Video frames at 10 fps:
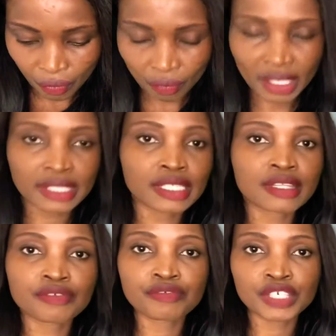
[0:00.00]
as in the
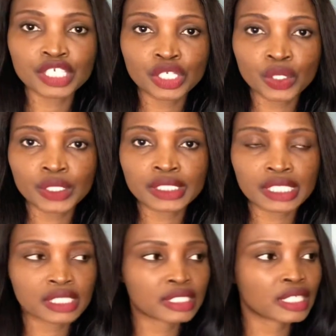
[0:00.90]
videos
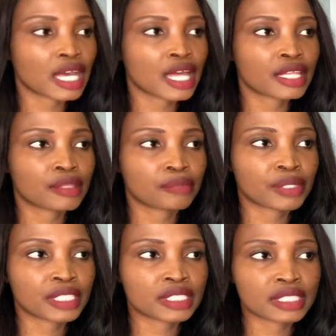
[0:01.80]
and the
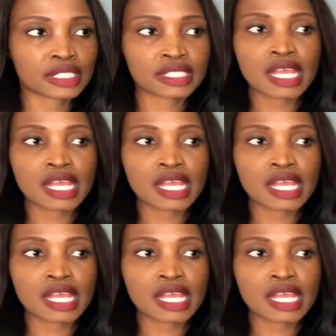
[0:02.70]
pictures.